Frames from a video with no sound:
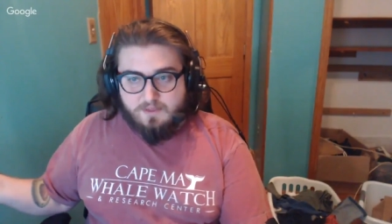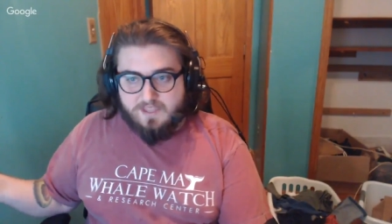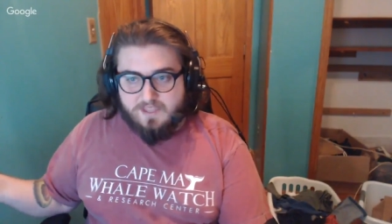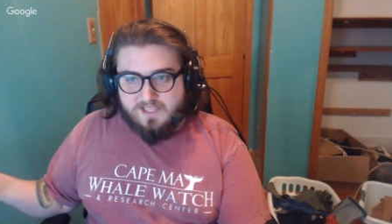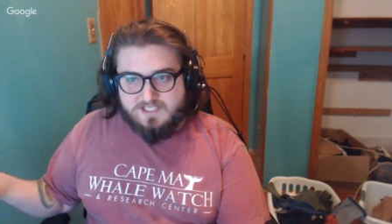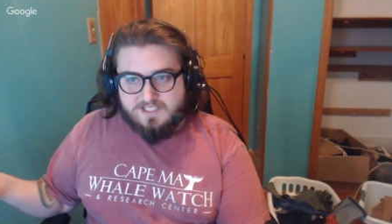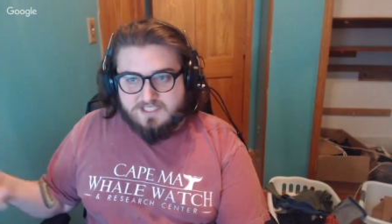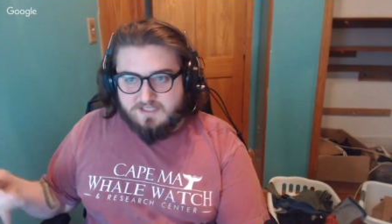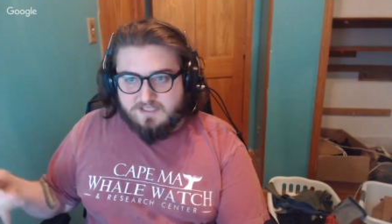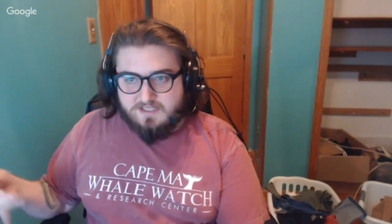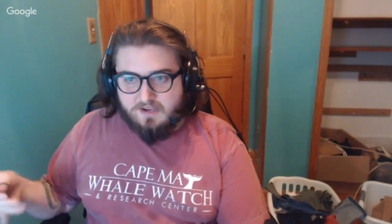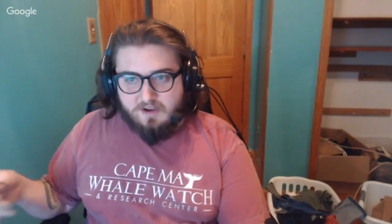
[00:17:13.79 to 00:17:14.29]

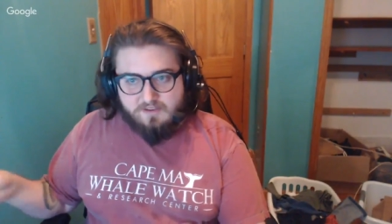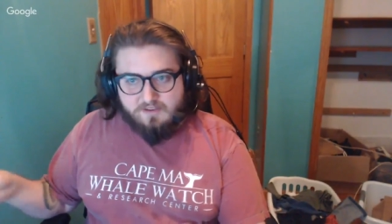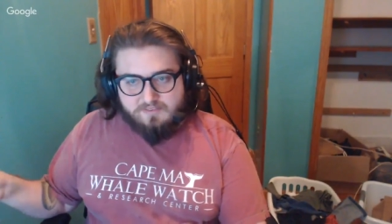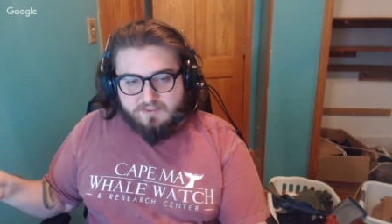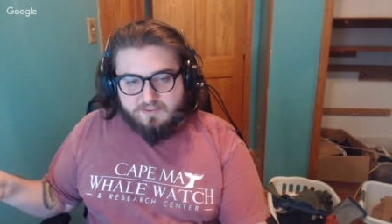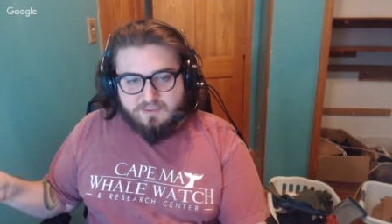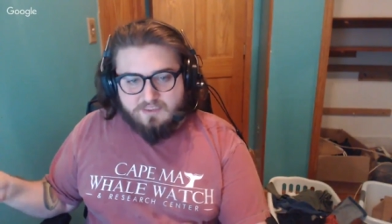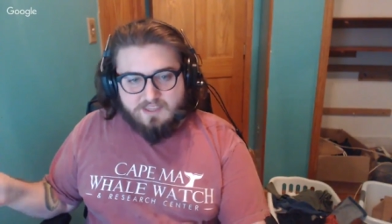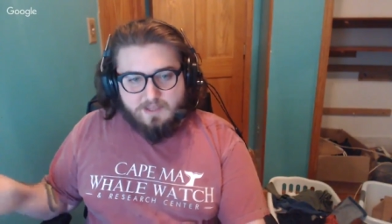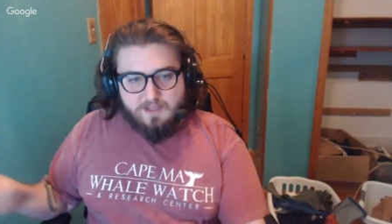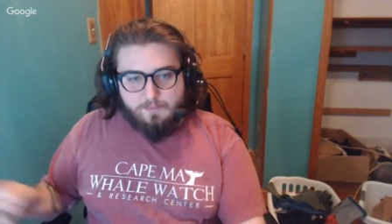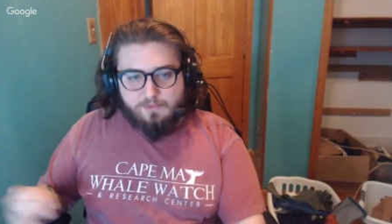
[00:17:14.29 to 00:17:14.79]
that's
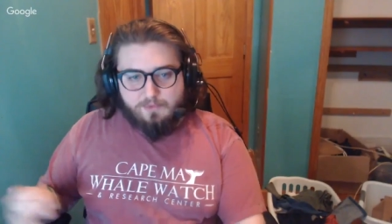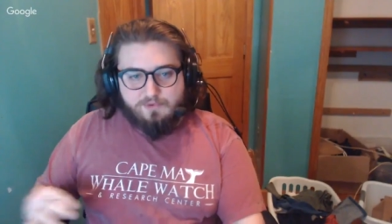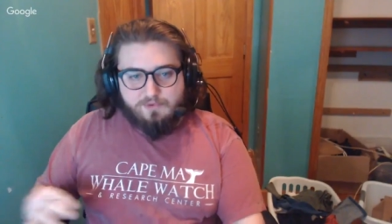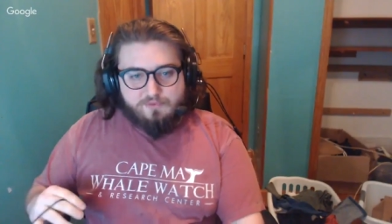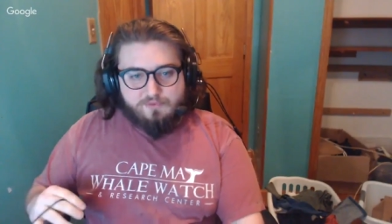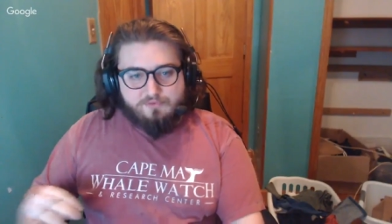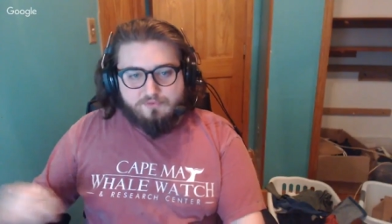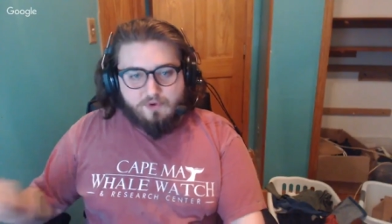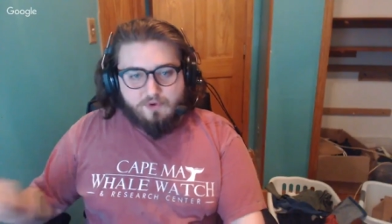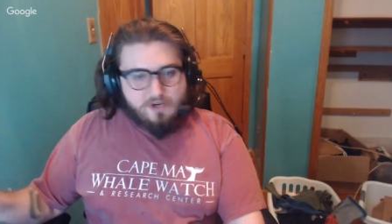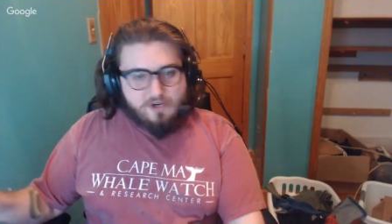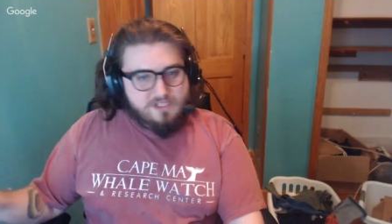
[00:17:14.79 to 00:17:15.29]
oftentimes
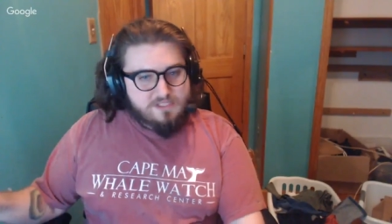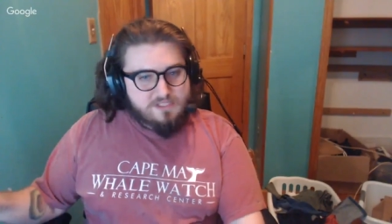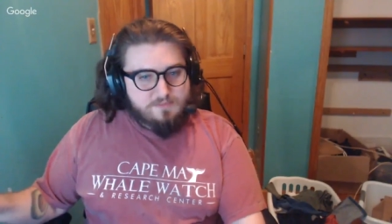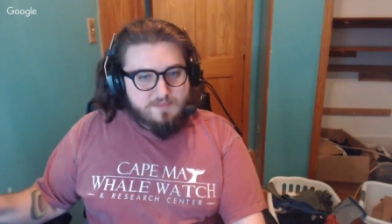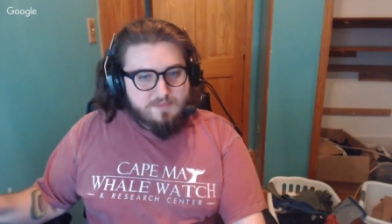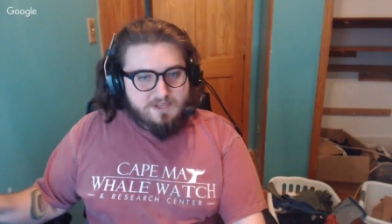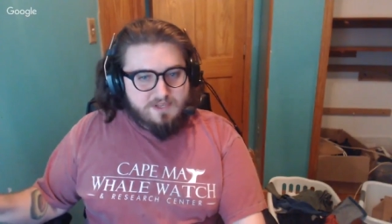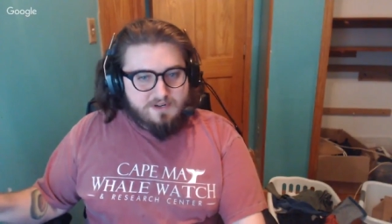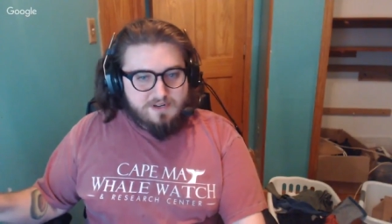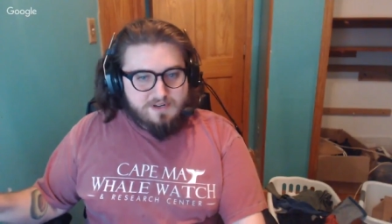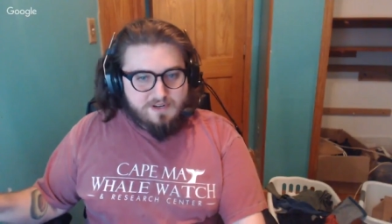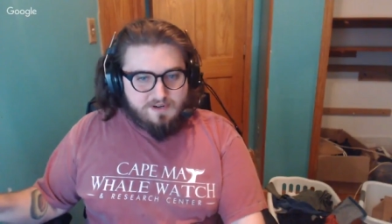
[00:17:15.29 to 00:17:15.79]
far
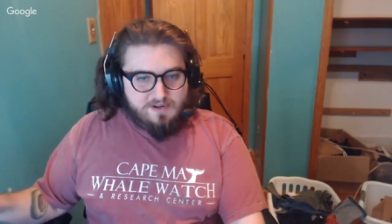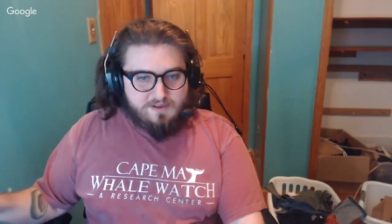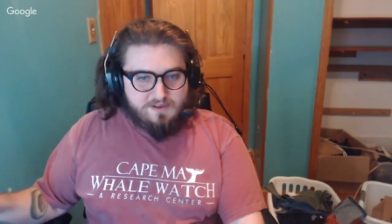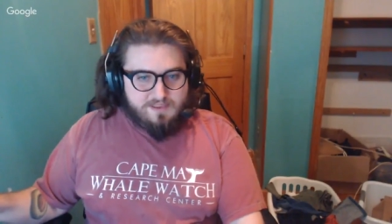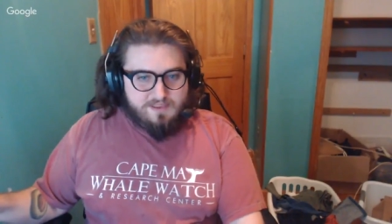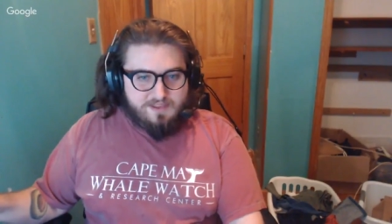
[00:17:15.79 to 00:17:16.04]
superior